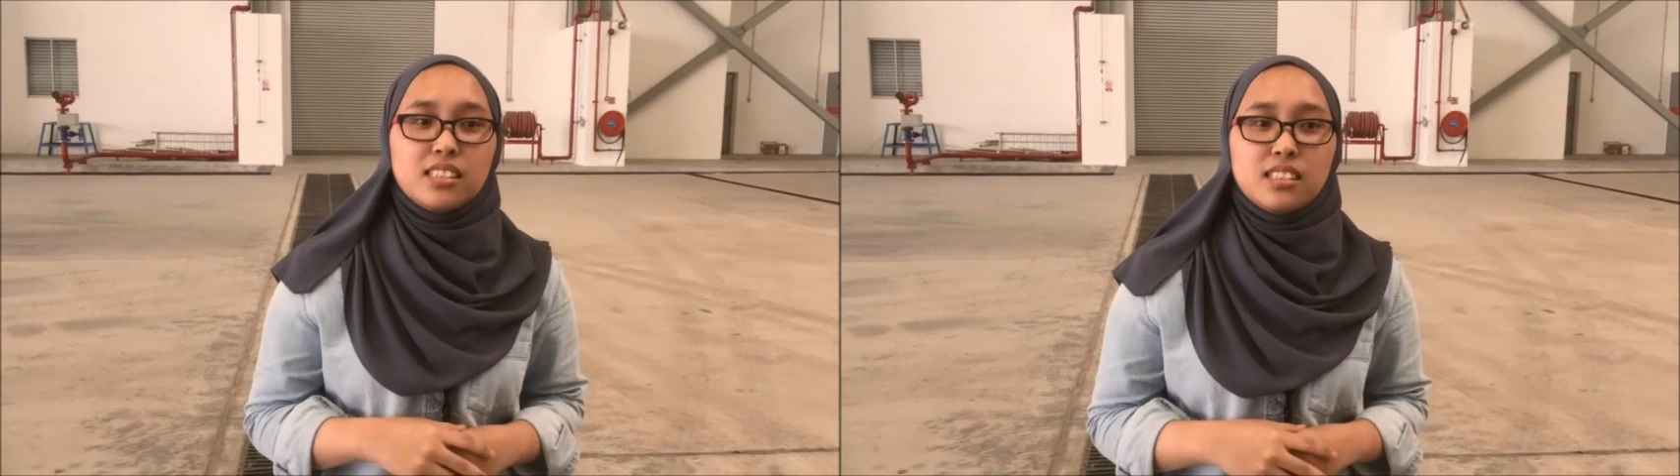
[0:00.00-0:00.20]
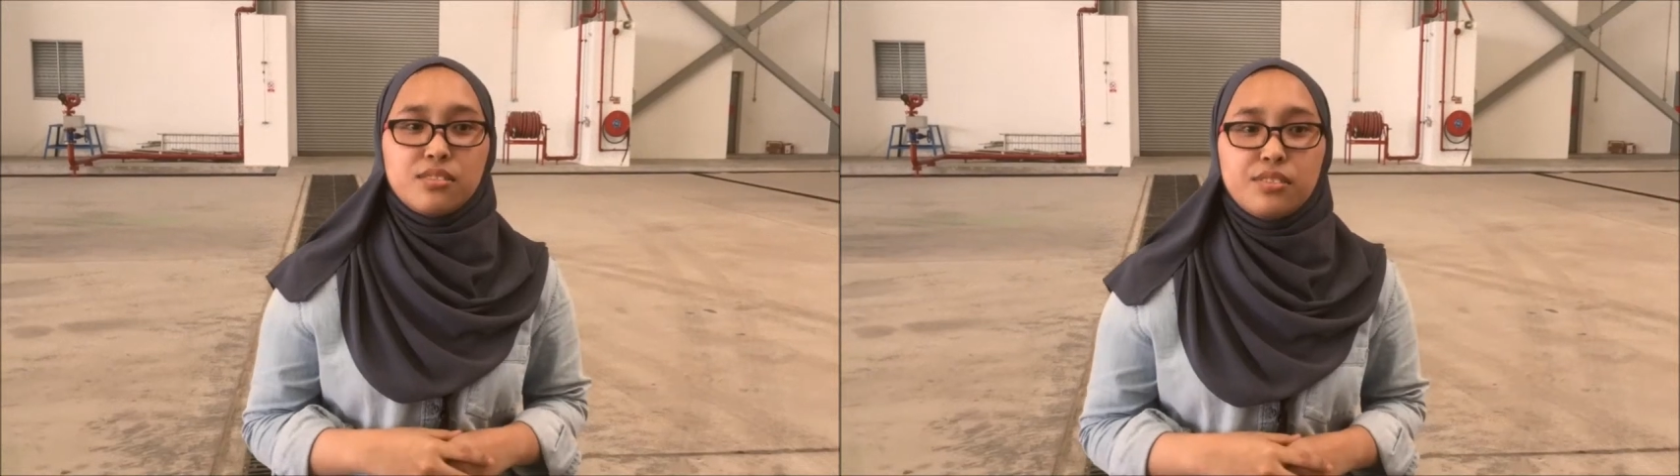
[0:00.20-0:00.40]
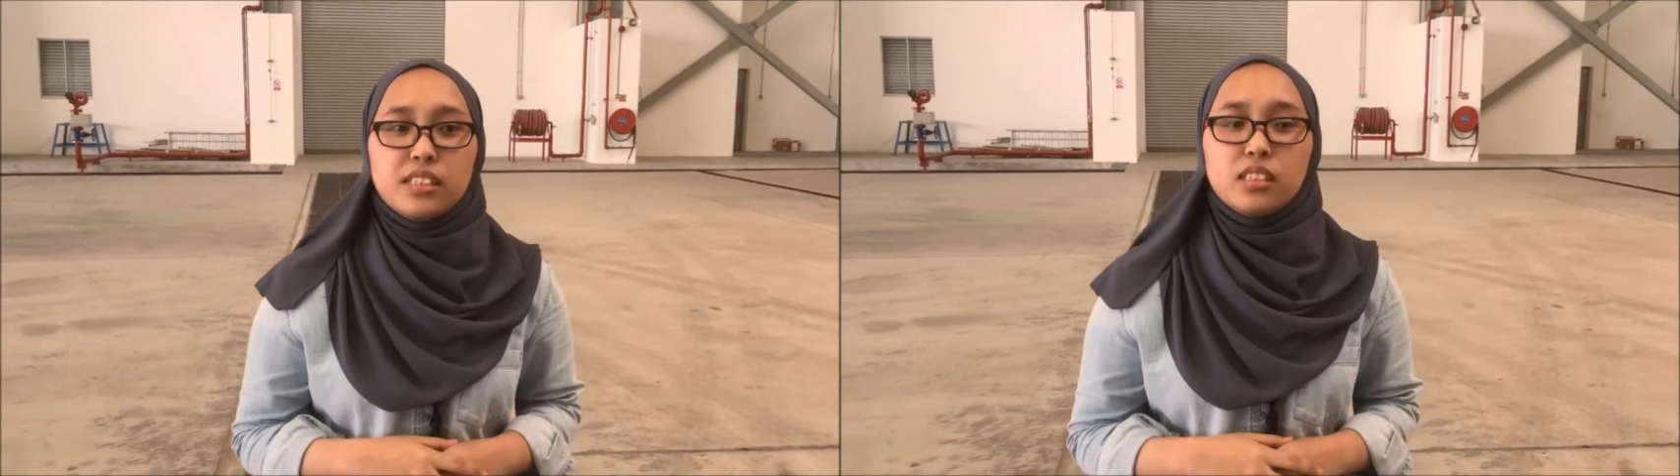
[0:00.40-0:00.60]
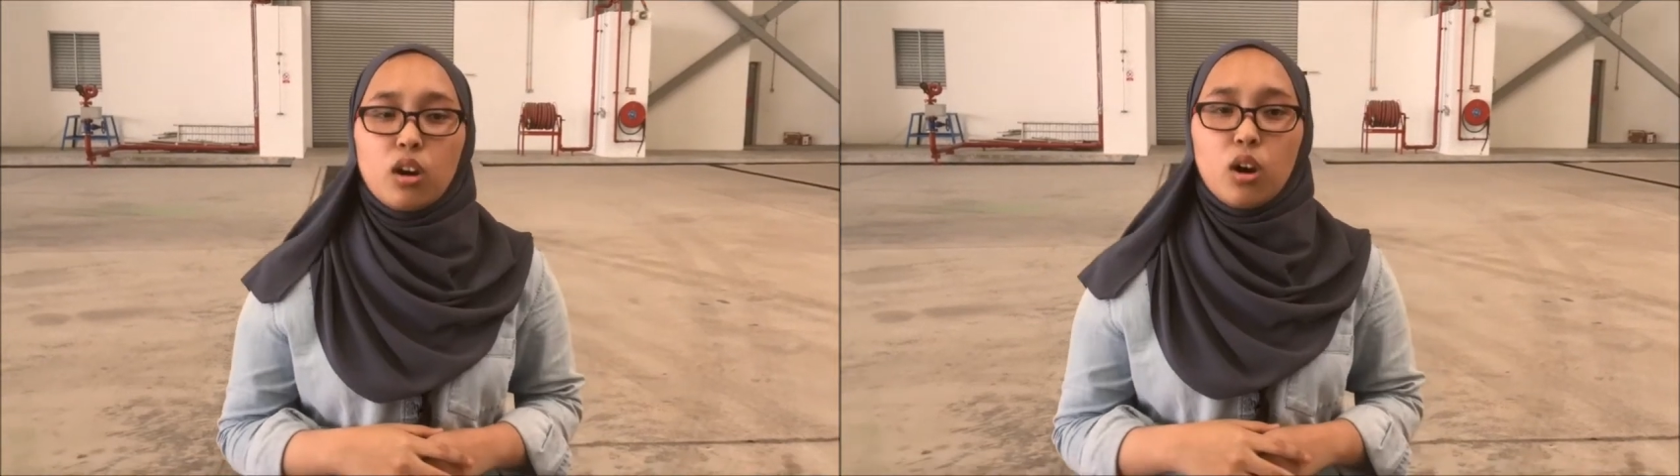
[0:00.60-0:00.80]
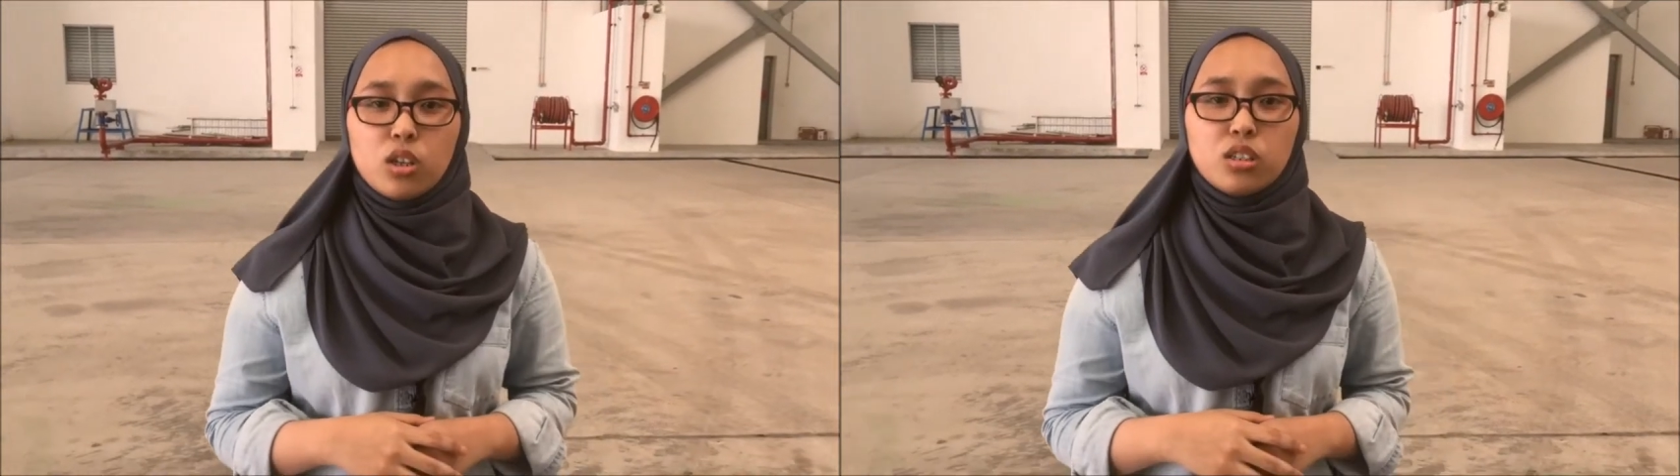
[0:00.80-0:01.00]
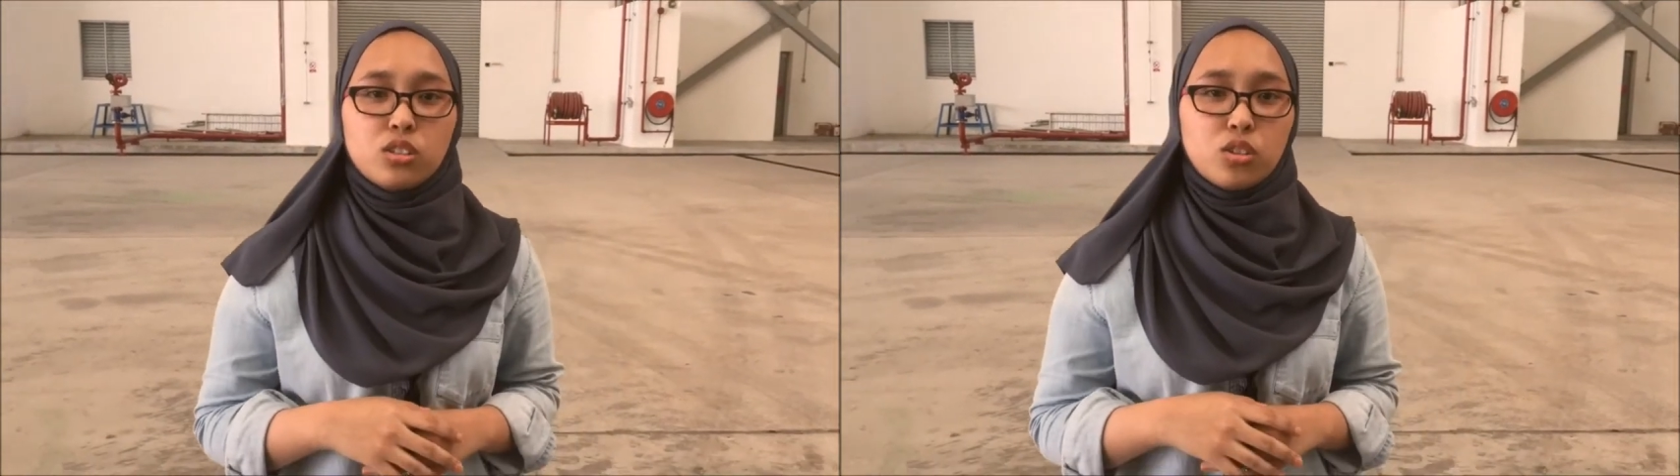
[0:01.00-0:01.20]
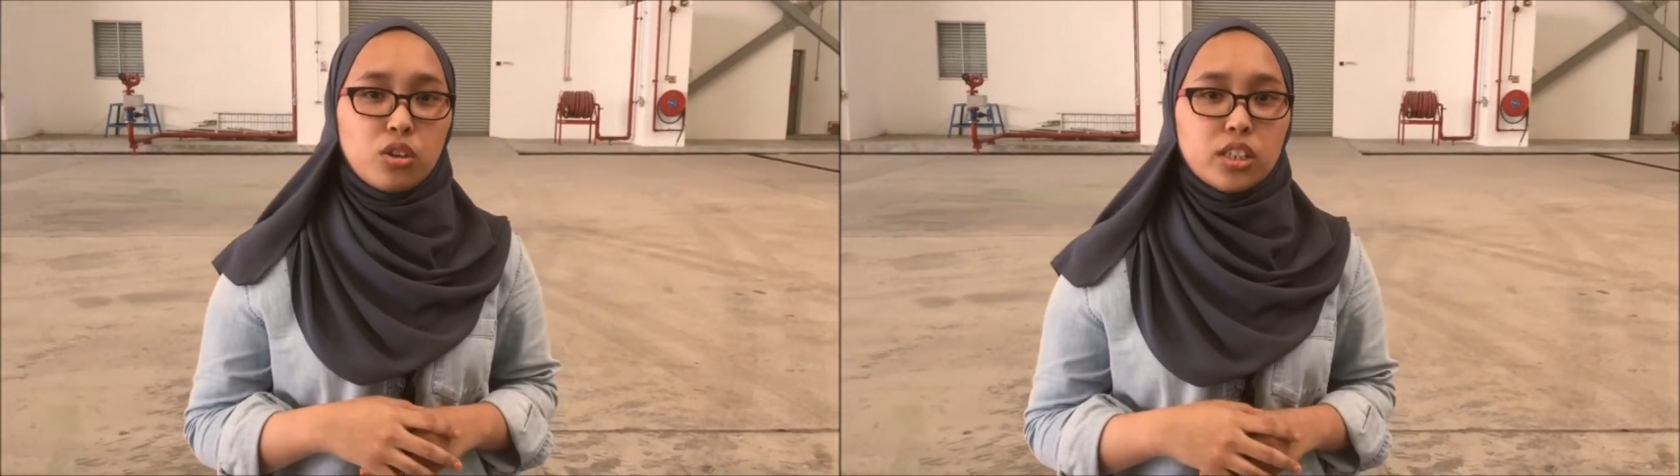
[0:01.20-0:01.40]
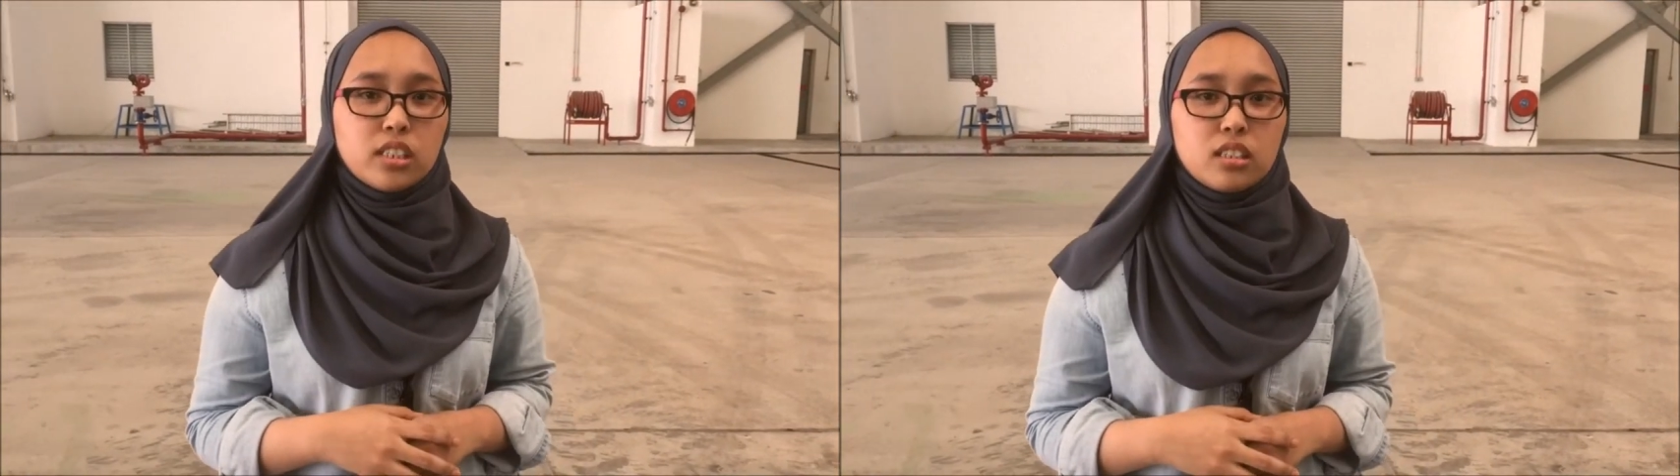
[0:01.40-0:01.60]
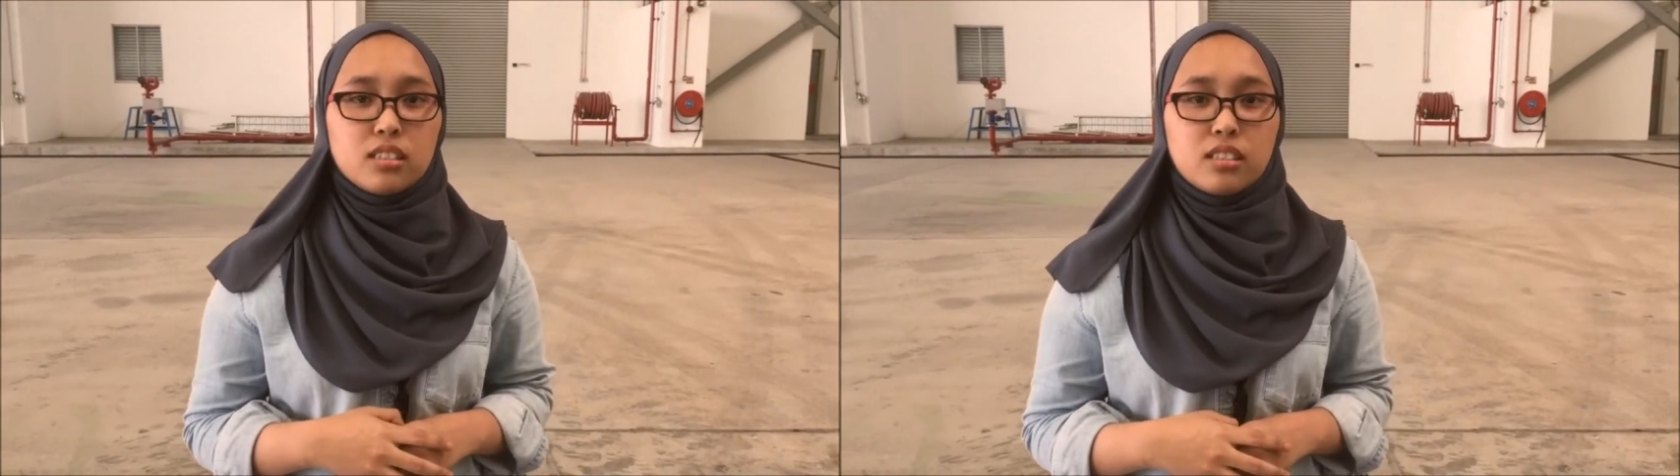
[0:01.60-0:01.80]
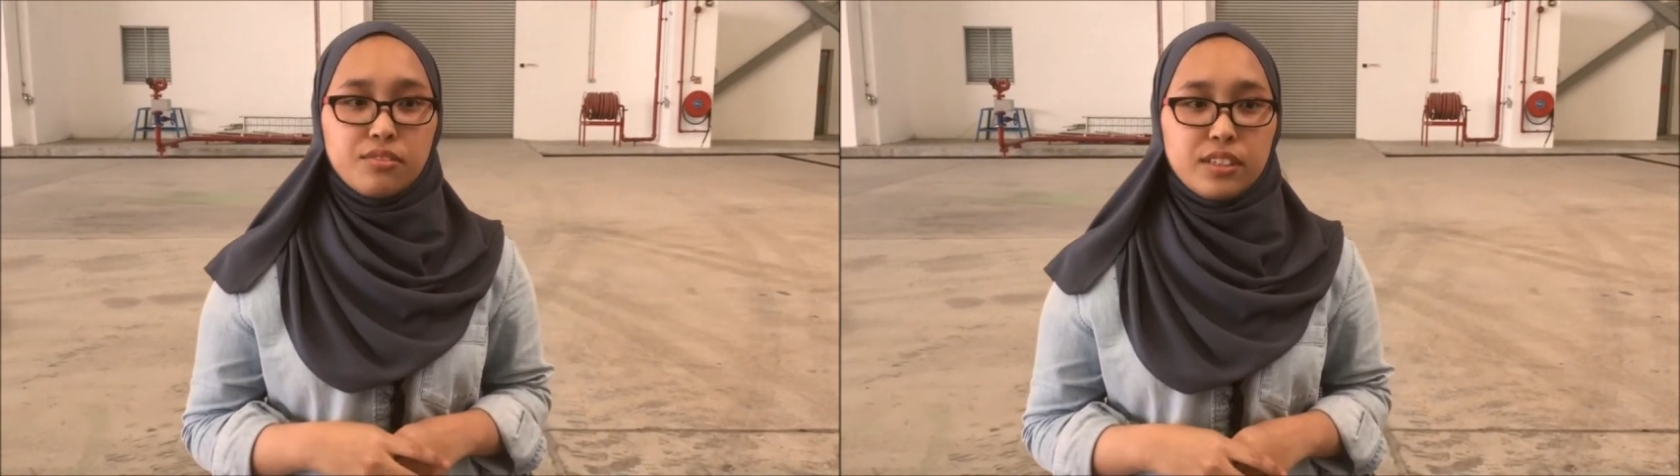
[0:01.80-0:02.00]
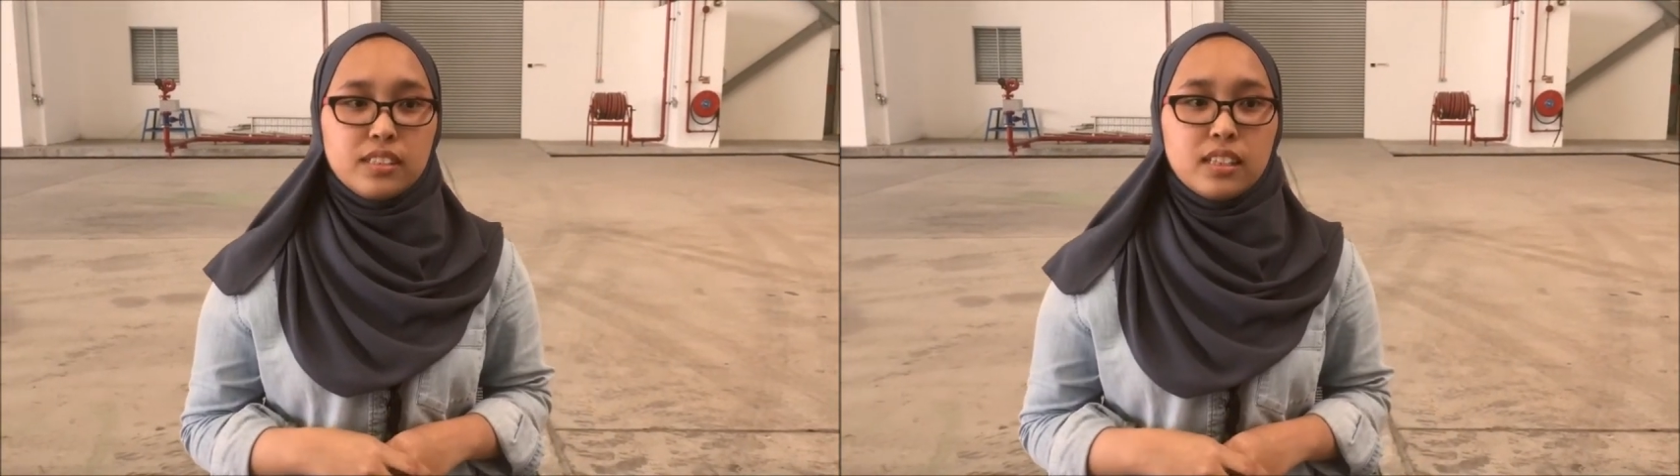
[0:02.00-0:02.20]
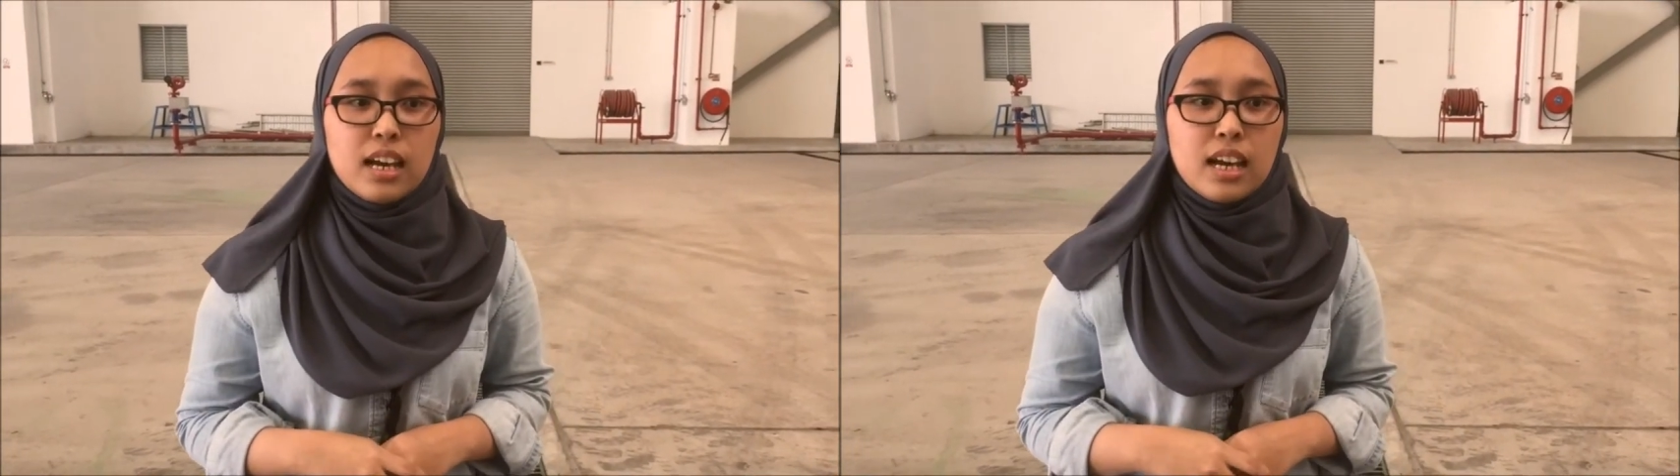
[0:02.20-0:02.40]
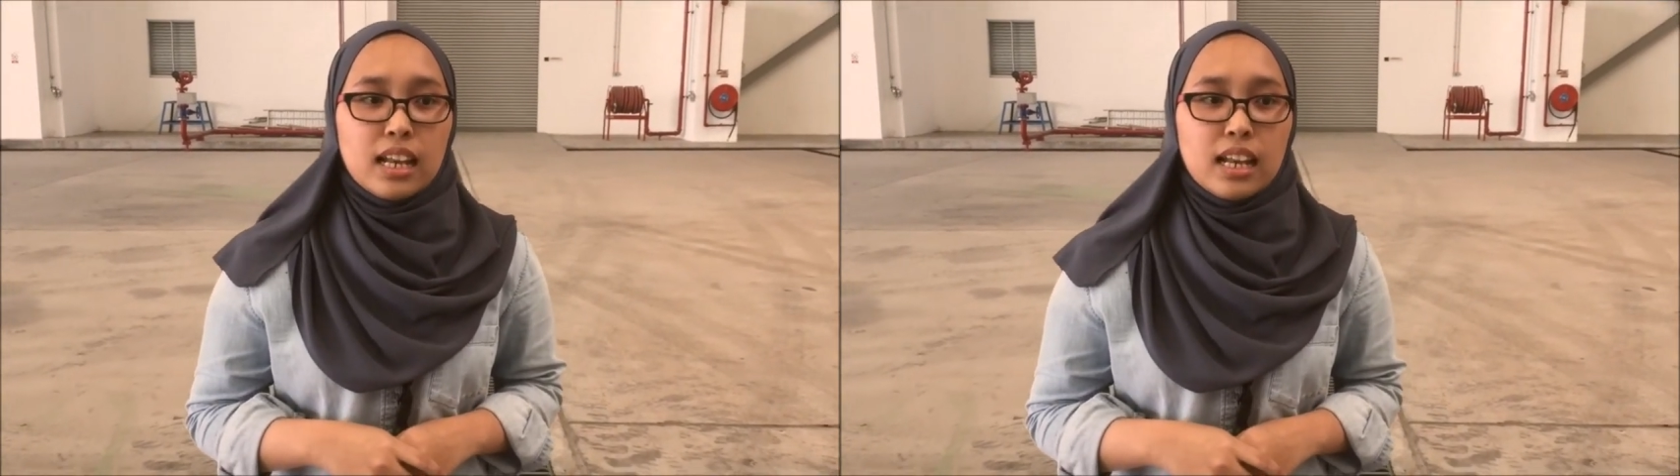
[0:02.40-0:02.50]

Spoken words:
service or storage service,